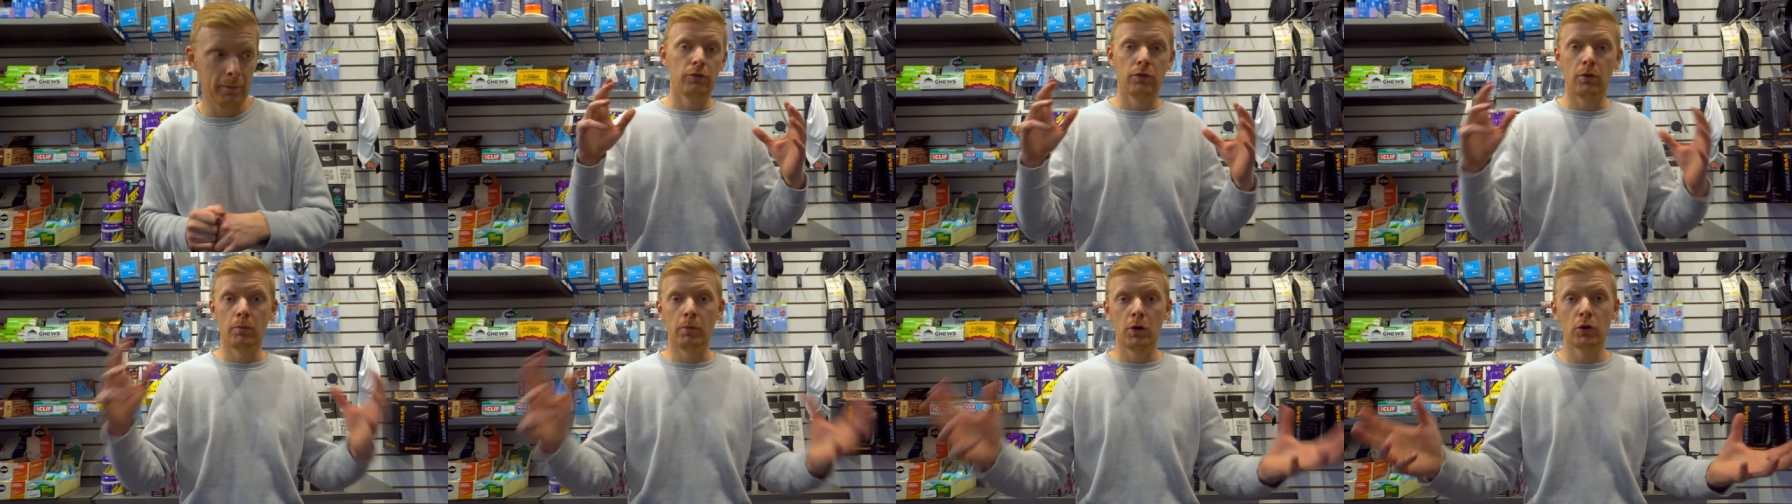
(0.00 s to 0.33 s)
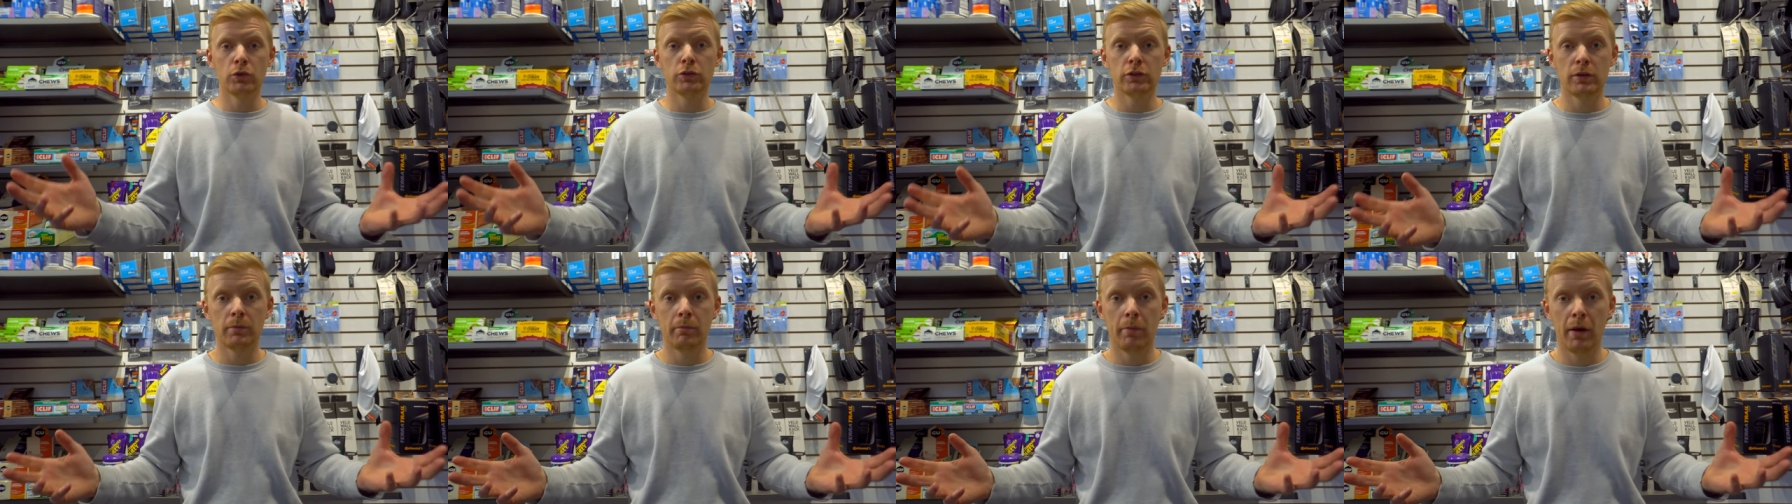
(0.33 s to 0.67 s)
The
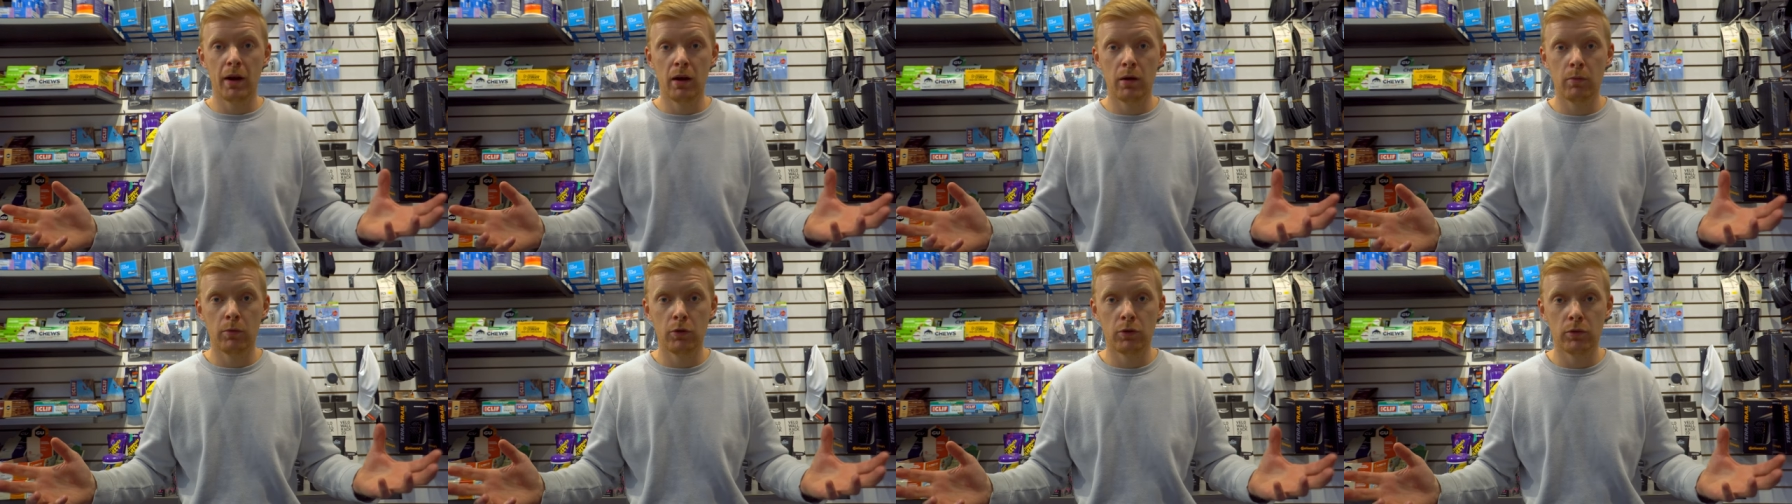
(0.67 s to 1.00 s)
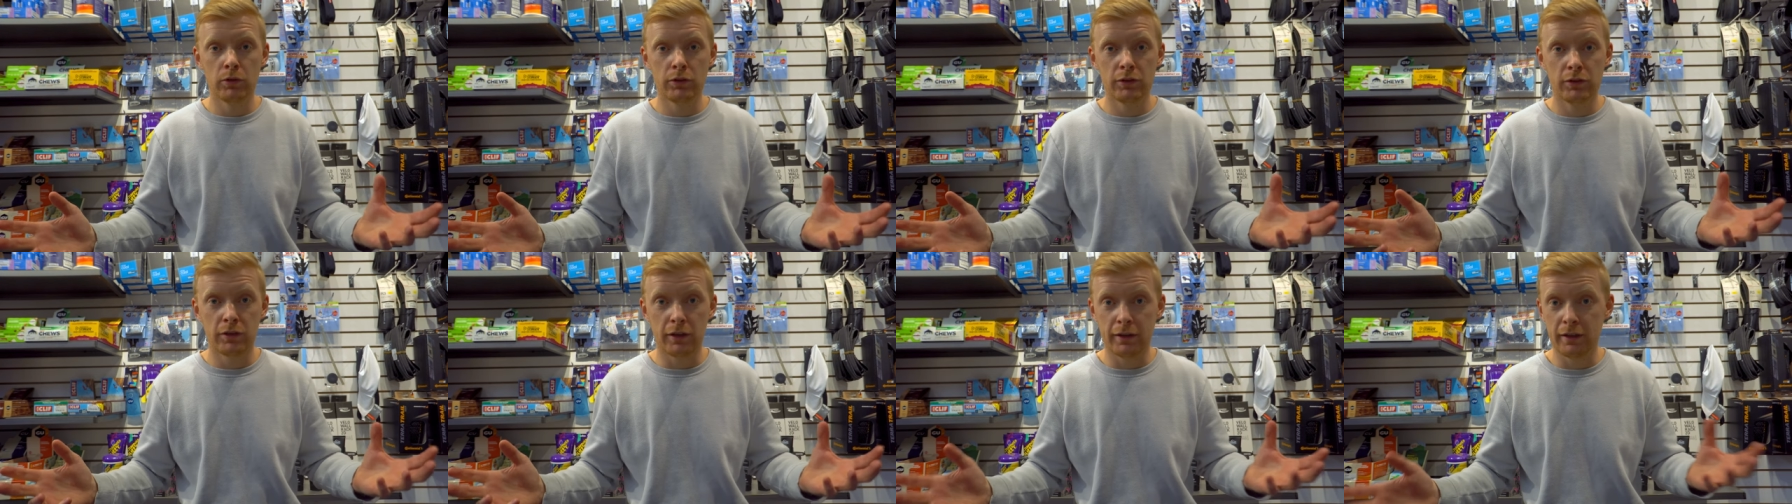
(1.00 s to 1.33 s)
most
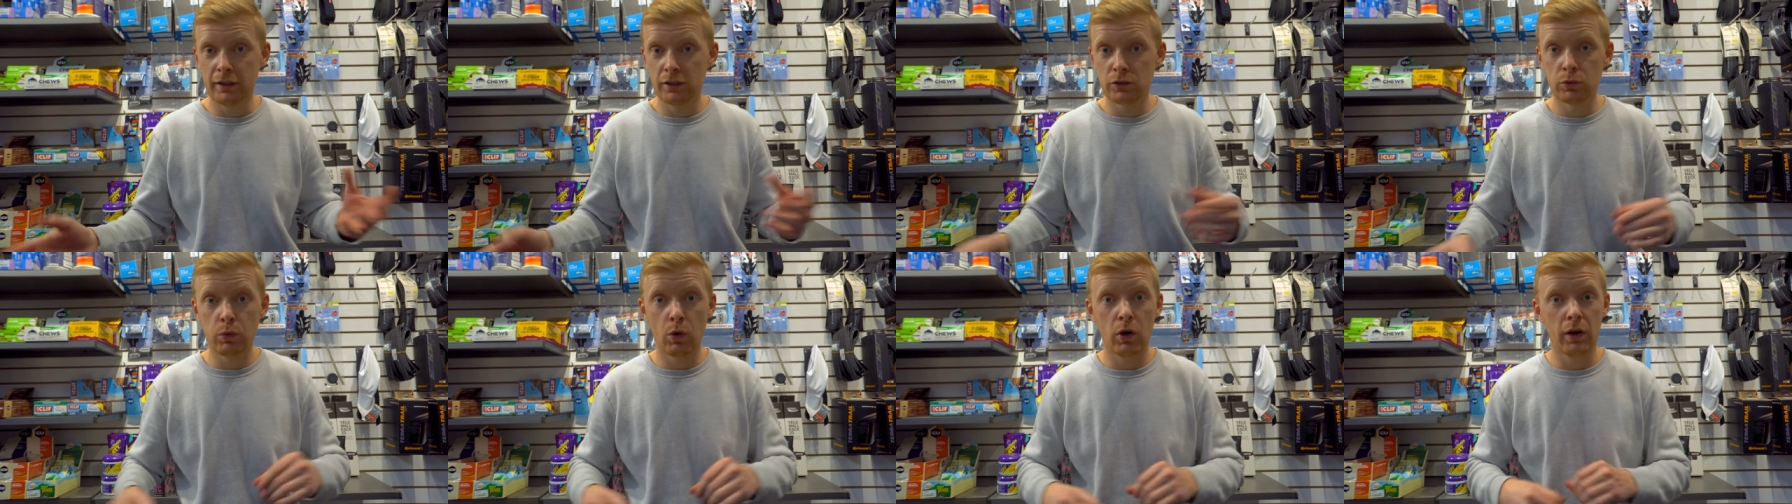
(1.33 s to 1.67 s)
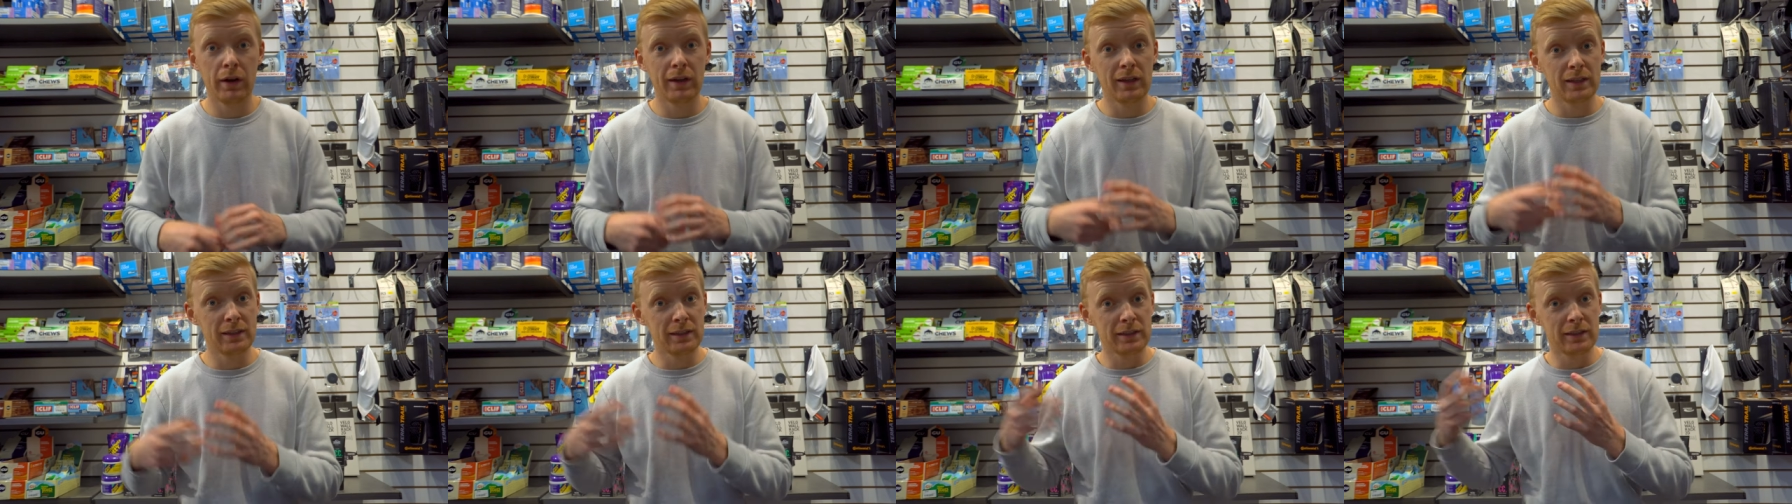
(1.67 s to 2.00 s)
comparable to this
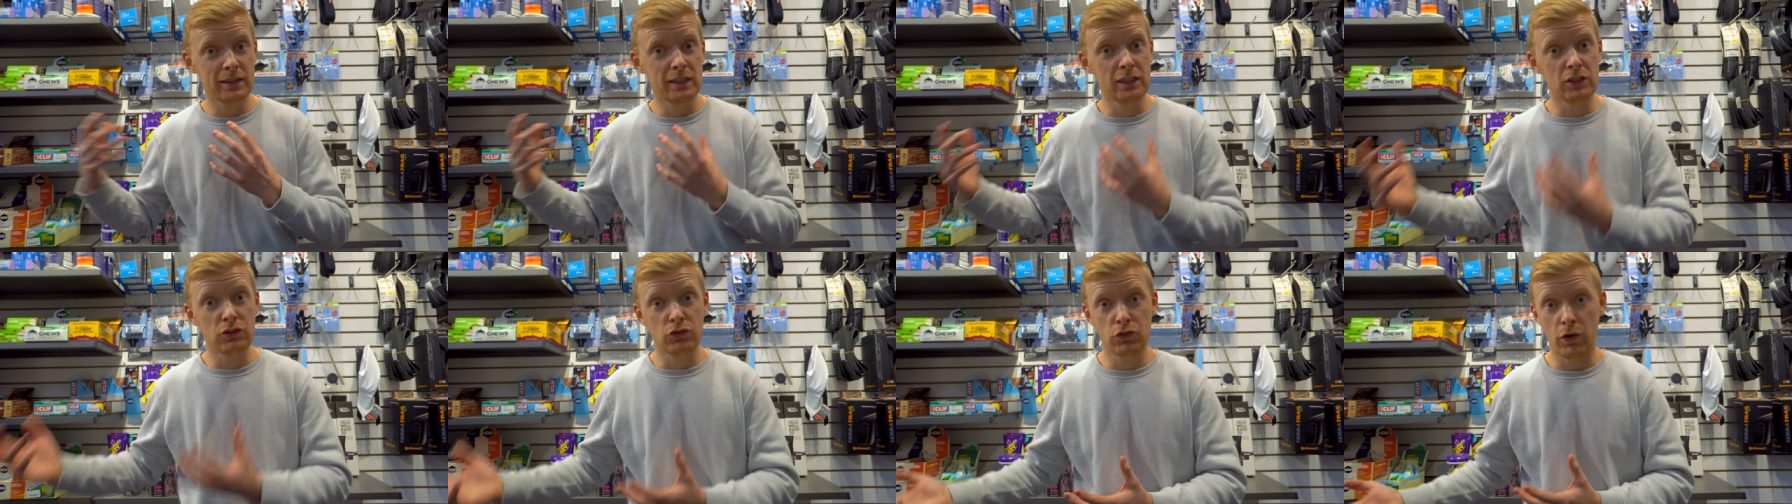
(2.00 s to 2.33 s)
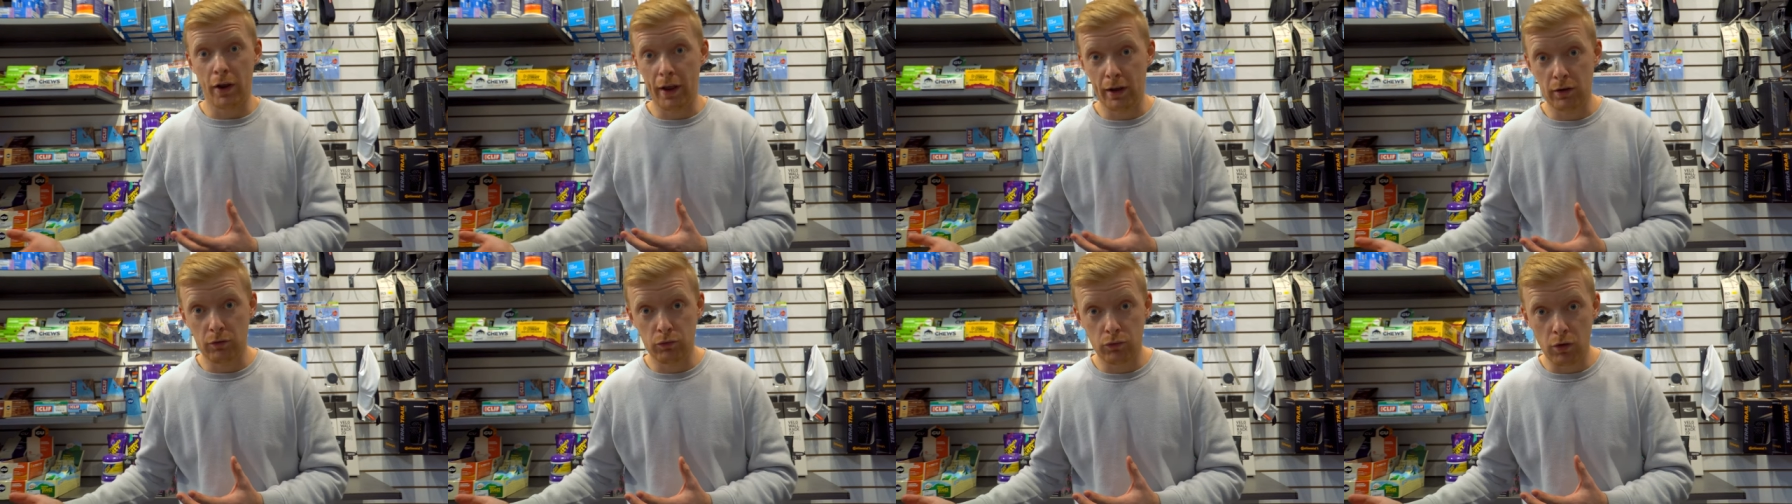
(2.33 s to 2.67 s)
one is the
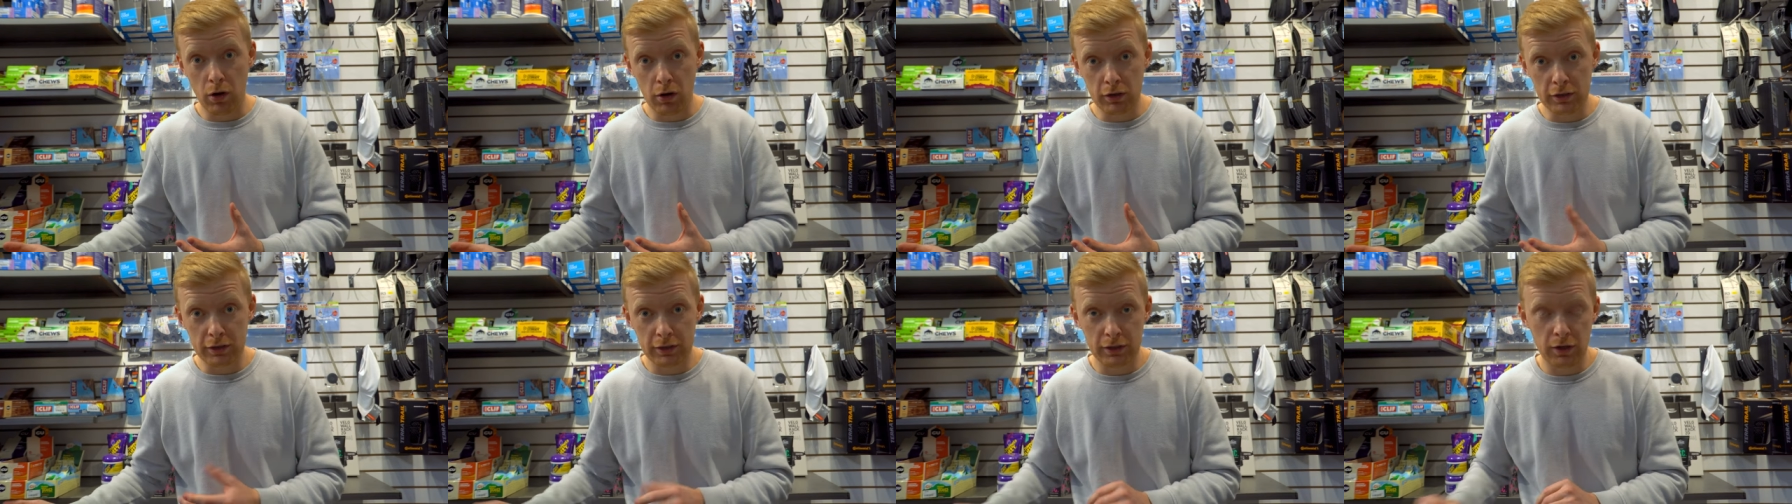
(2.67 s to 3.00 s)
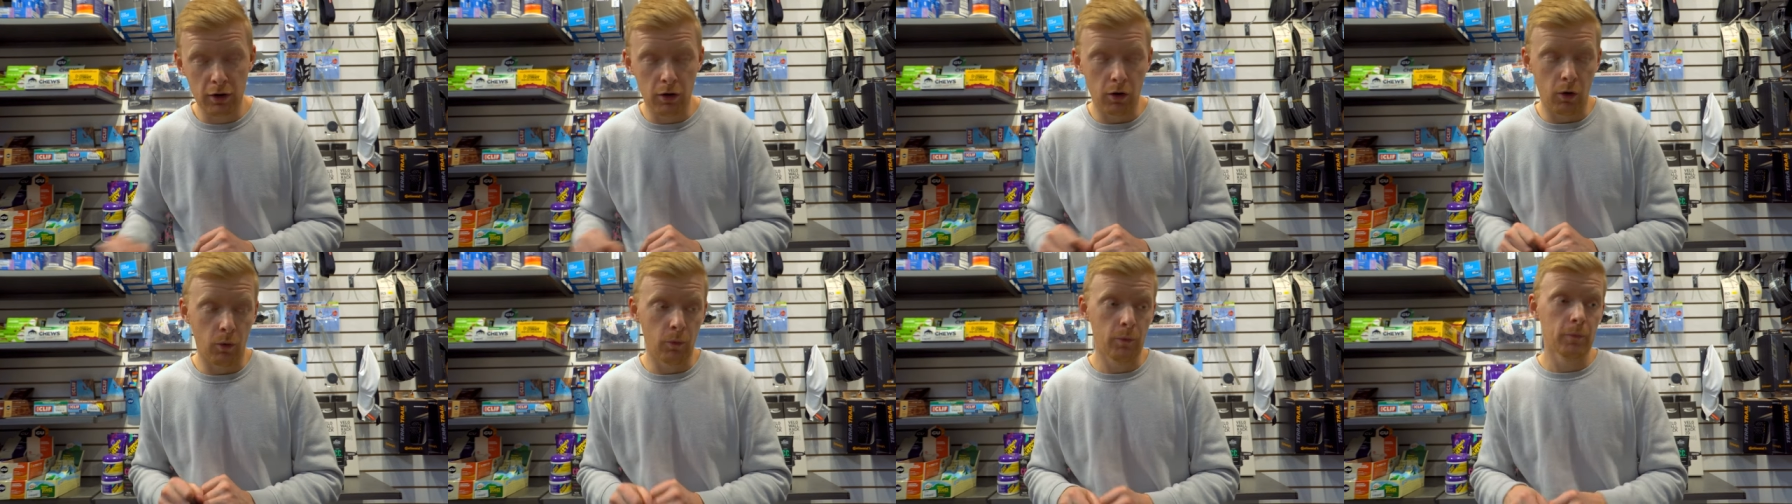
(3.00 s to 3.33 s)
Trek
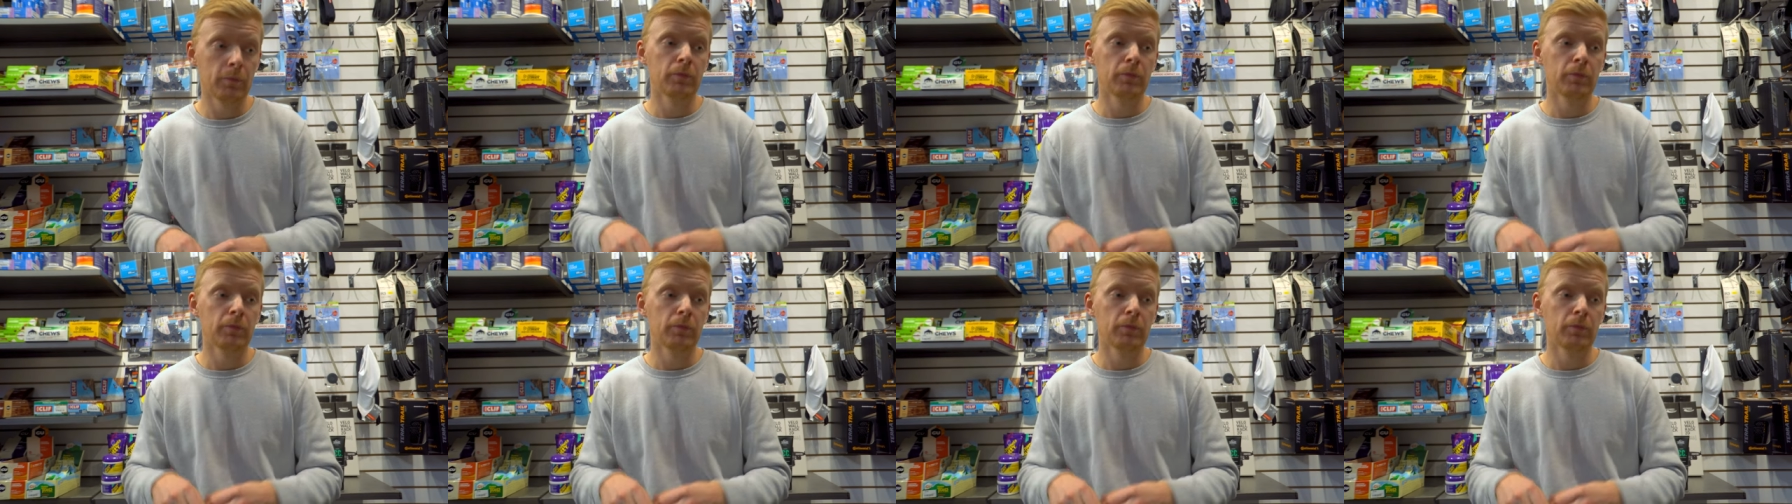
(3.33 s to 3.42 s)
Roscoe.